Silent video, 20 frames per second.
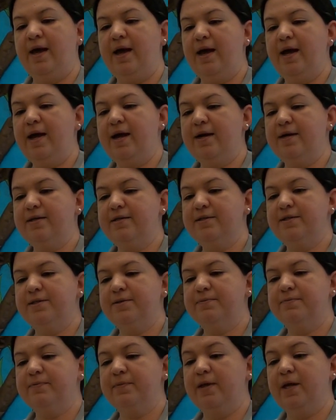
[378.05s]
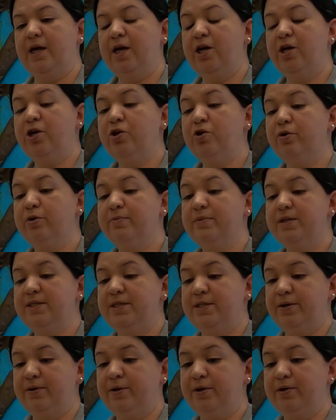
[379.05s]
And in your
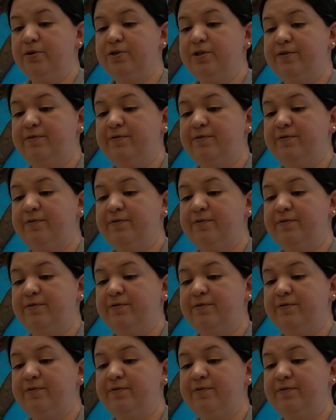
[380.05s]
materials,